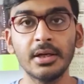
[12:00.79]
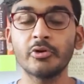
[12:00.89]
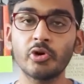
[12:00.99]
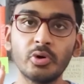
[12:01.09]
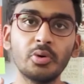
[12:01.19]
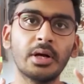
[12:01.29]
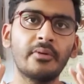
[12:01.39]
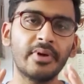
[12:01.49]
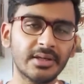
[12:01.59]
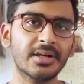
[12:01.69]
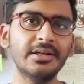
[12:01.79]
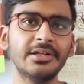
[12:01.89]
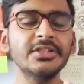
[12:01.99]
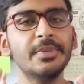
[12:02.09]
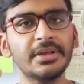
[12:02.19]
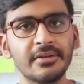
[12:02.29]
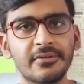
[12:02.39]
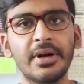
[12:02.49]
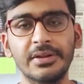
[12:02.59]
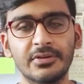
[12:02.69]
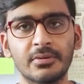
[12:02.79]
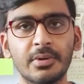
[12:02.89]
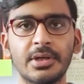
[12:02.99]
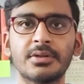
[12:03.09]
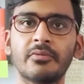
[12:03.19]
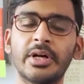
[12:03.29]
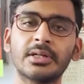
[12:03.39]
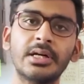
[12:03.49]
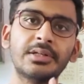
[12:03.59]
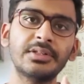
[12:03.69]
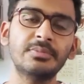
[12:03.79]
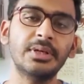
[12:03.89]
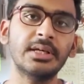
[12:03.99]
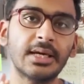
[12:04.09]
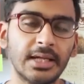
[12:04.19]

So, when a country is making friends, when a country is making